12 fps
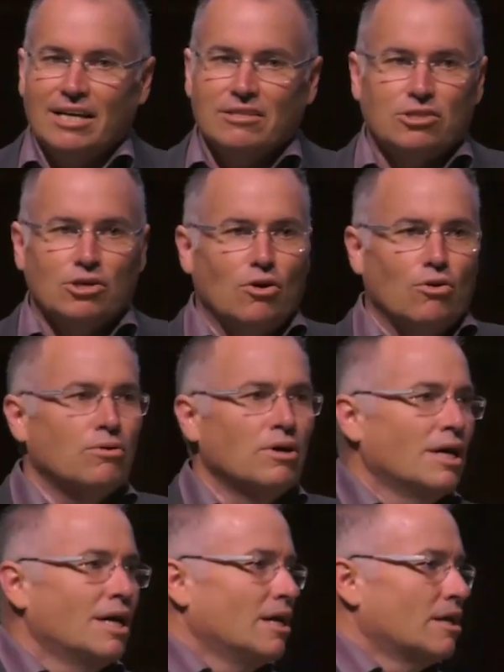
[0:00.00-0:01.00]
And so
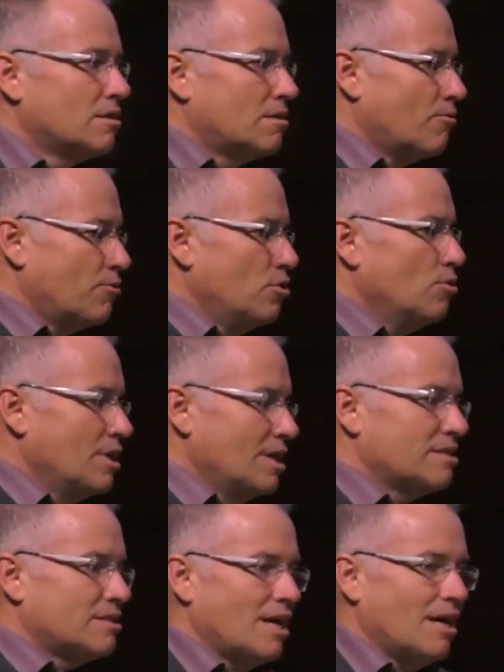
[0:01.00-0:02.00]
the view
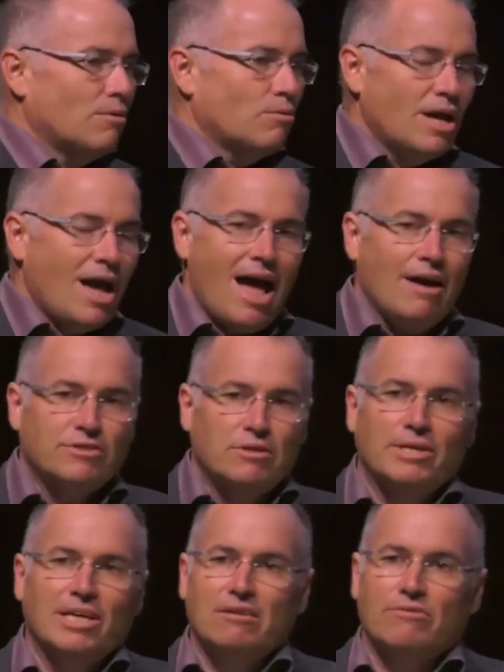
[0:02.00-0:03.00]
is that we have to
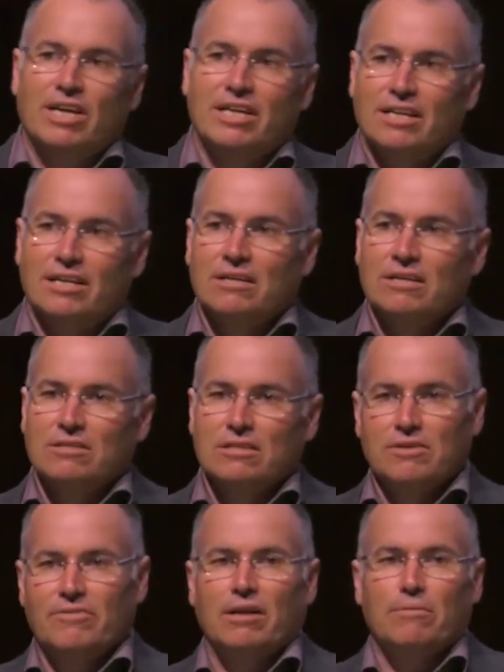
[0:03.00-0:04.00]
be innovating to
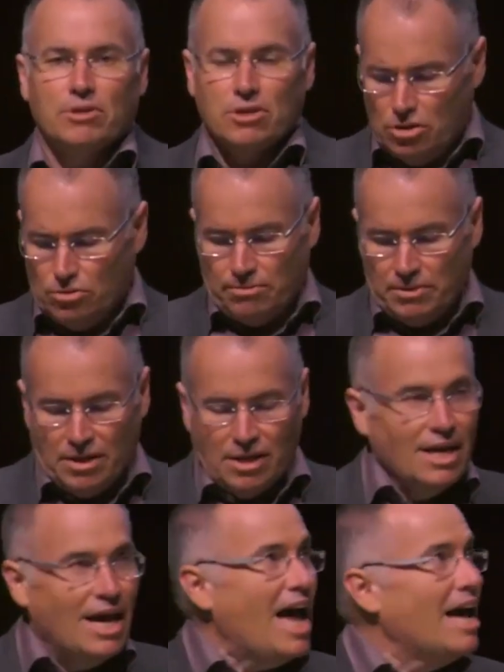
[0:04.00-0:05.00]
develop the new.
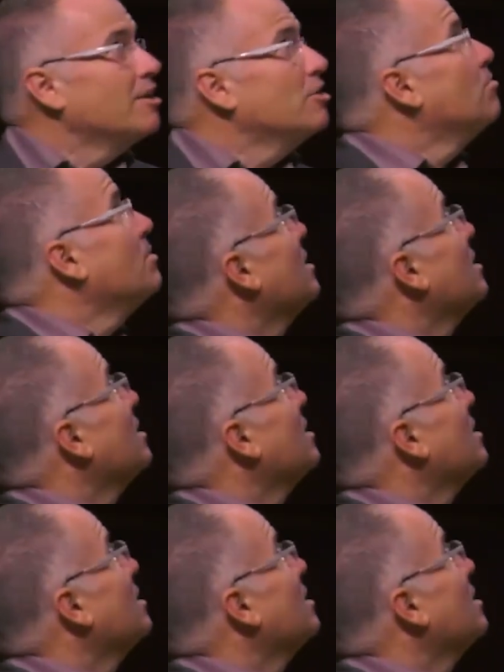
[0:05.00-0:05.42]
And new